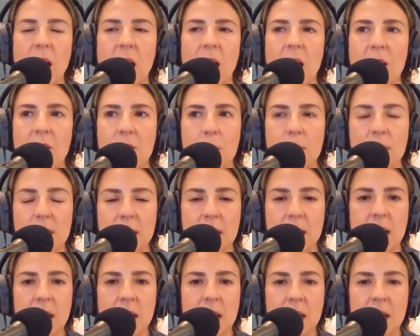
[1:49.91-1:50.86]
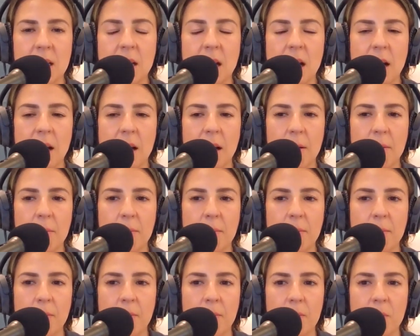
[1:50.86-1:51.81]
Have we seen,
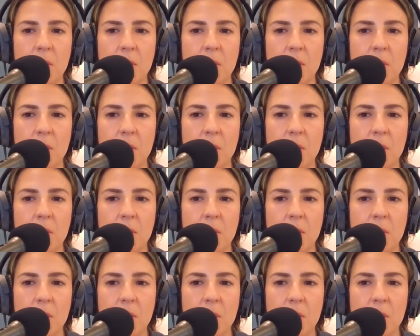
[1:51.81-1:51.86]
um,